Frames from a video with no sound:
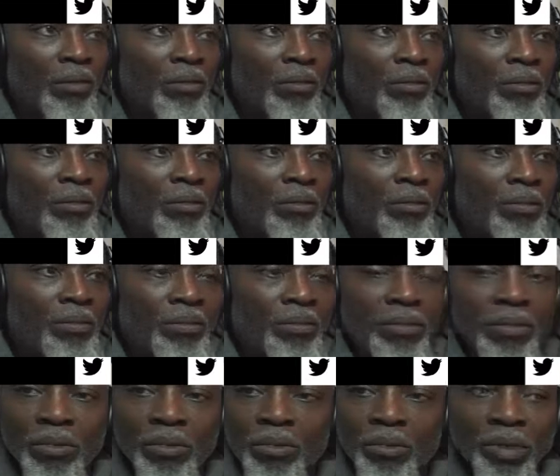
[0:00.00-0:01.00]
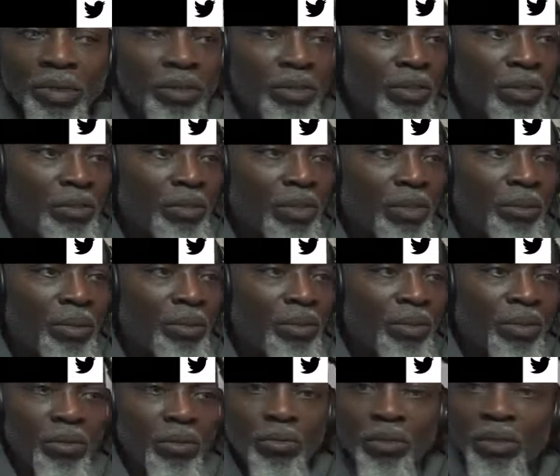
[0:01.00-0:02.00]
YouTube. Good
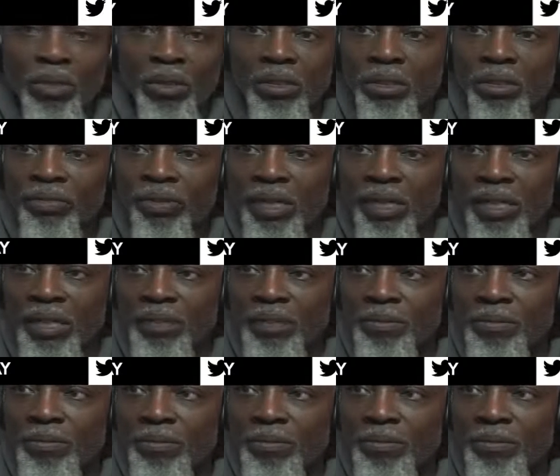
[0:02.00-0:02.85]
morning. This is